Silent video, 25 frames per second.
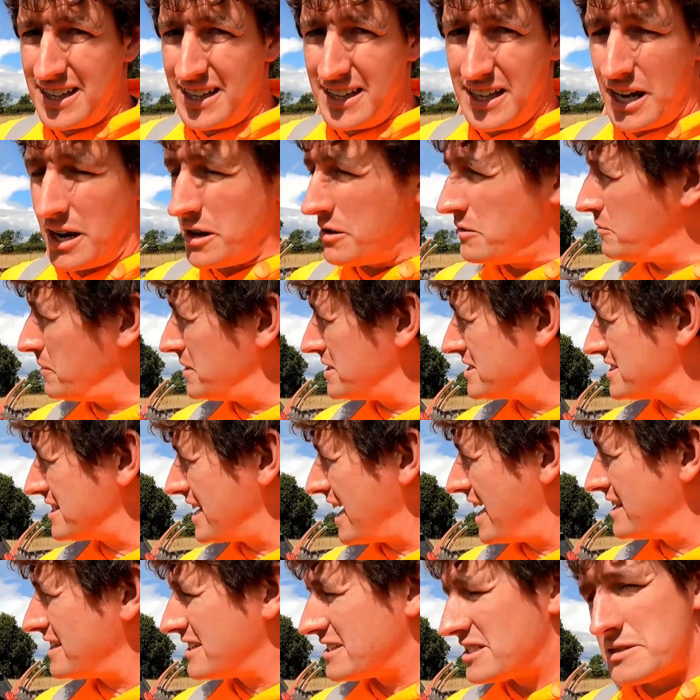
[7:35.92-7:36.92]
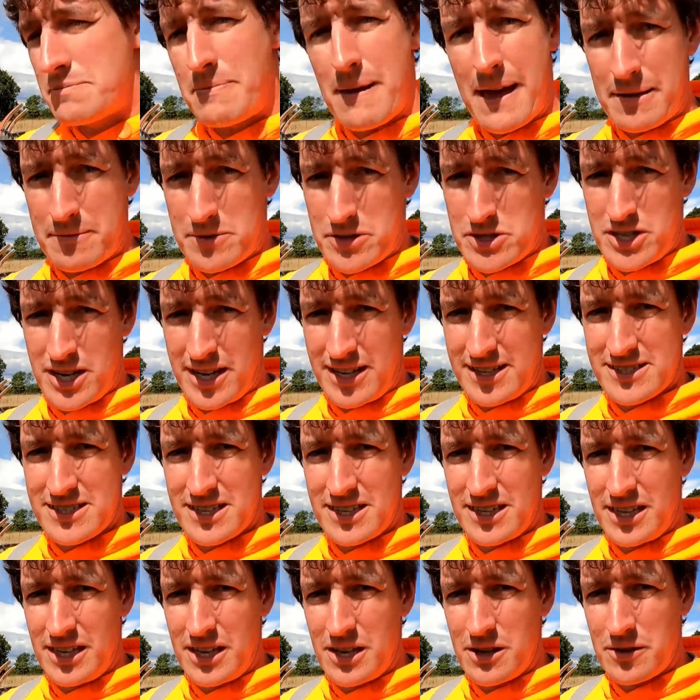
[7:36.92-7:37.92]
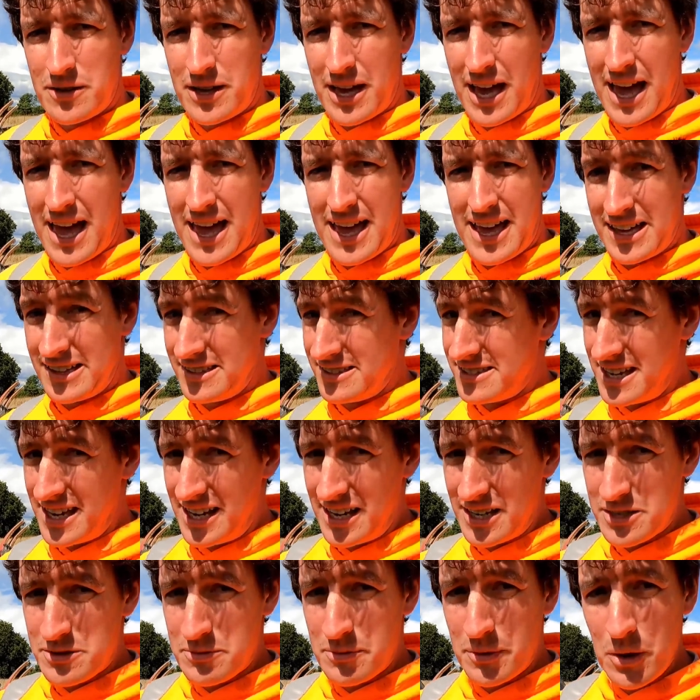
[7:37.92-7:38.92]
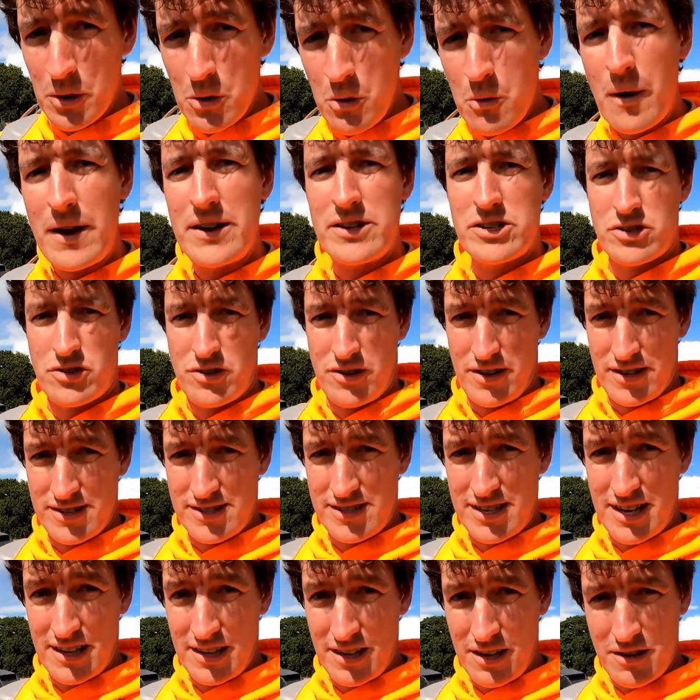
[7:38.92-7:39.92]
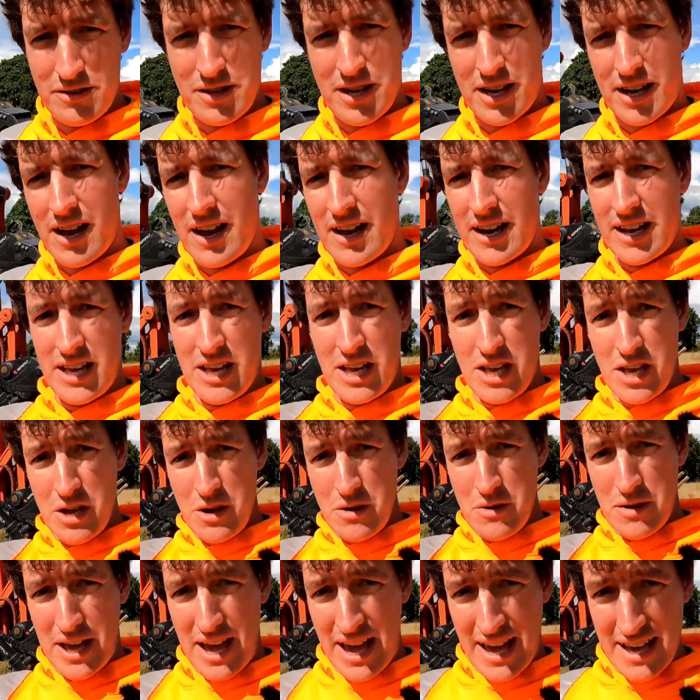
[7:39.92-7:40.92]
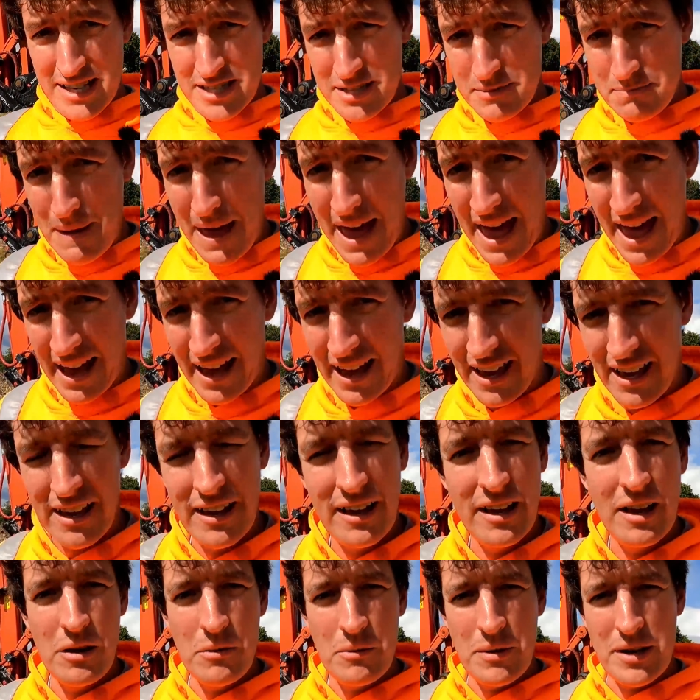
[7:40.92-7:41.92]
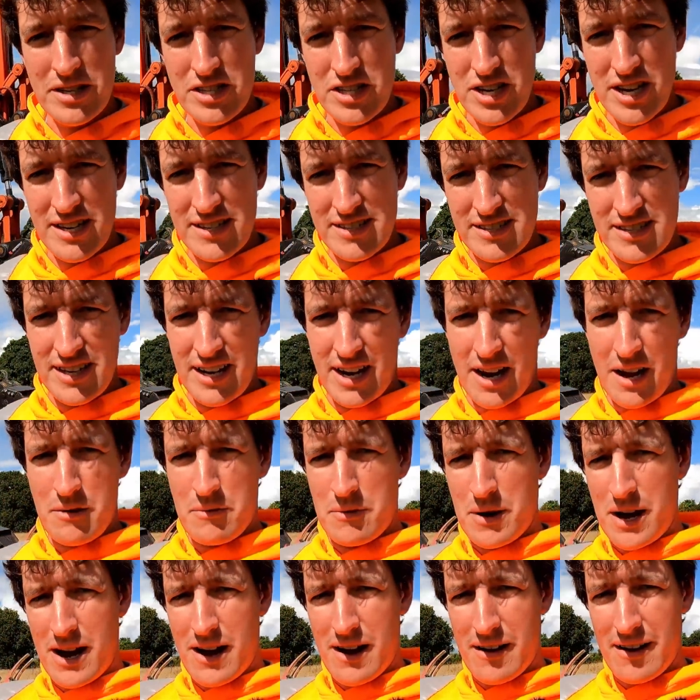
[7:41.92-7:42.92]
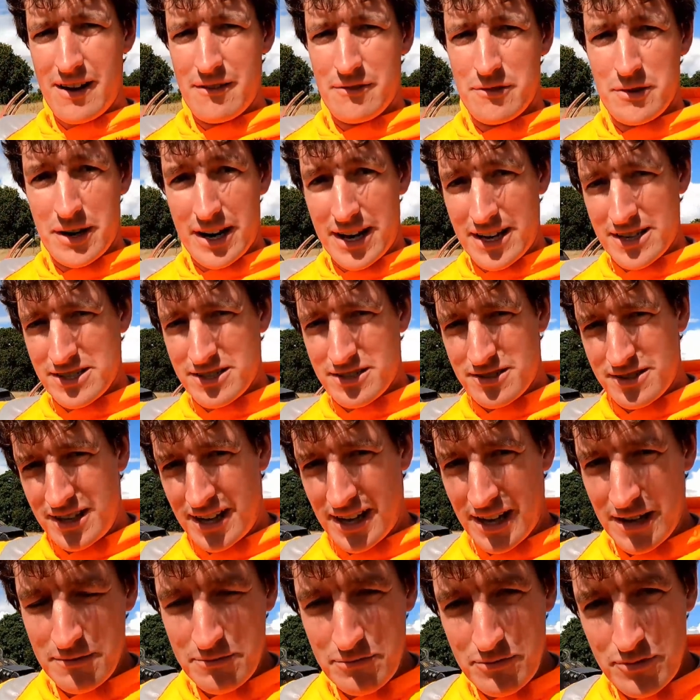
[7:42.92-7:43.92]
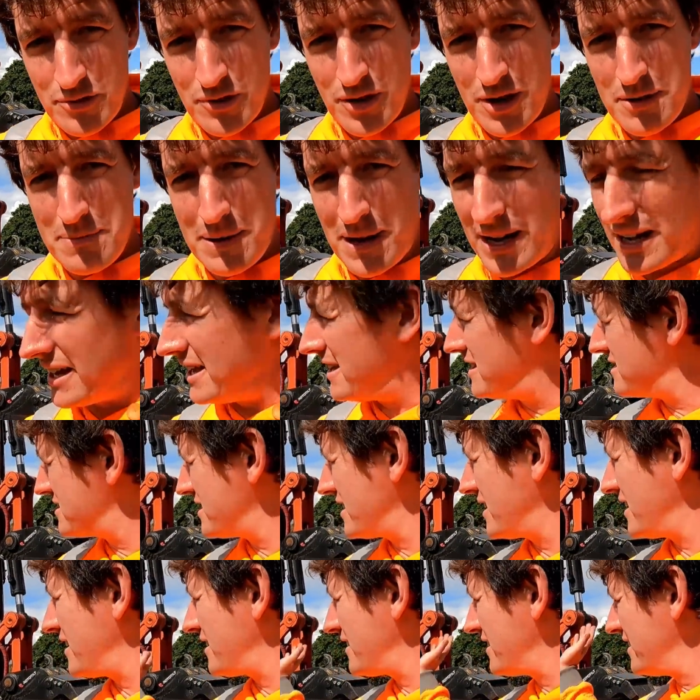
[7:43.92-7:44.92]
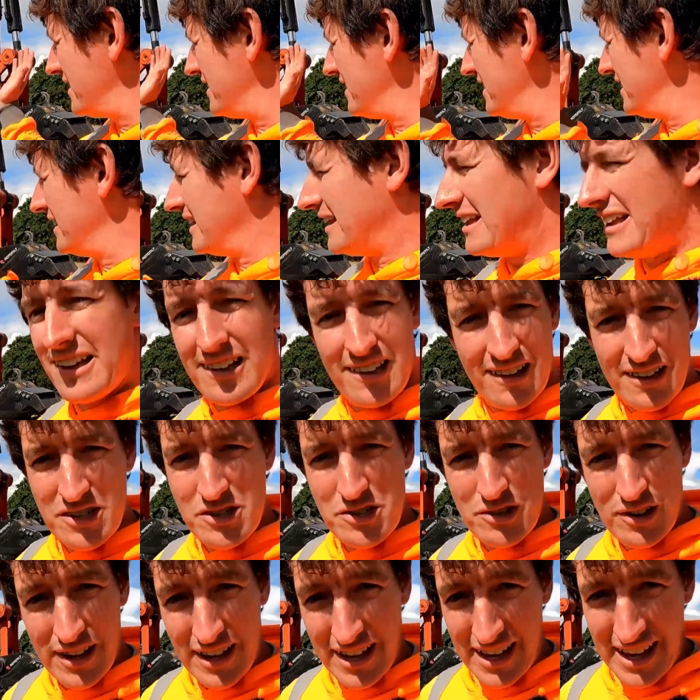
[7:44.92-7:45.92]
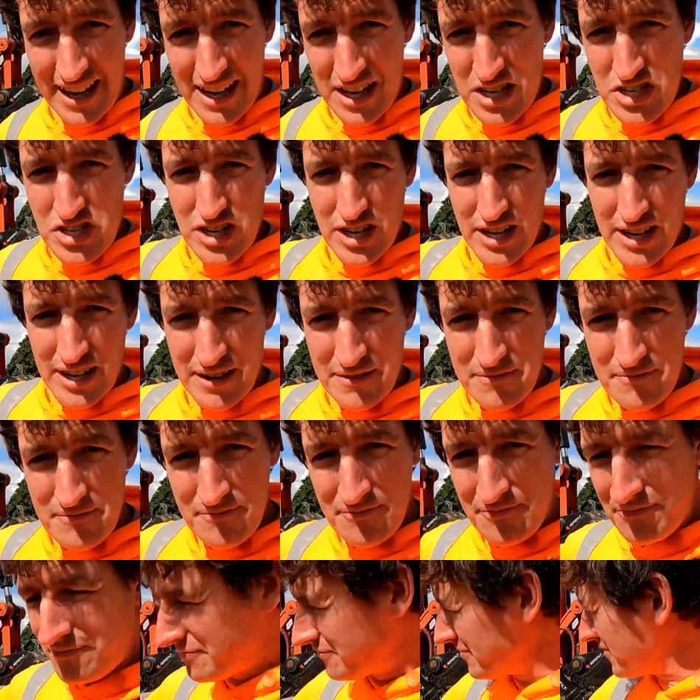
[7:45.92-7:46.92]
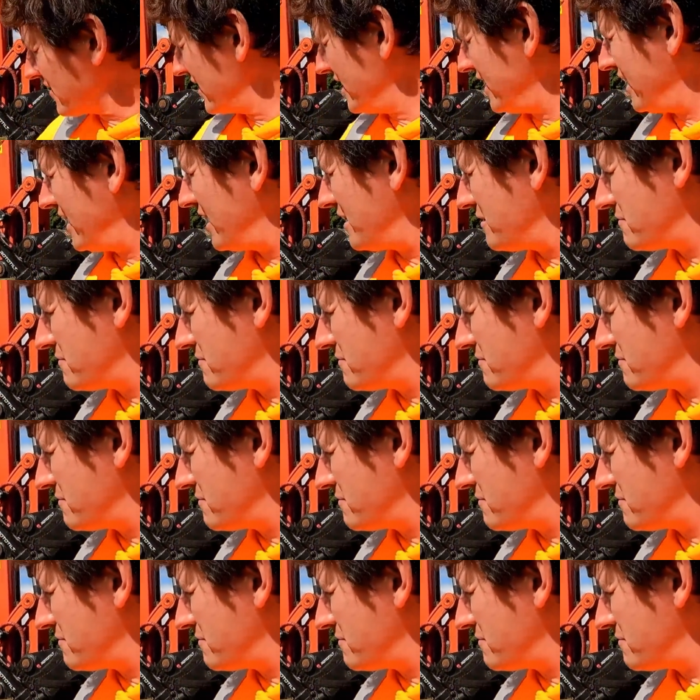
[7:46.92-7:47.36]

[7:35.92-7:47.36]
You know, we standard spec machines in the UK, and dealers will always try and sell you the kind of UK spec, which is, you know, well, everyone has, you know, 3 buckets and a hydraulic hitch and a, you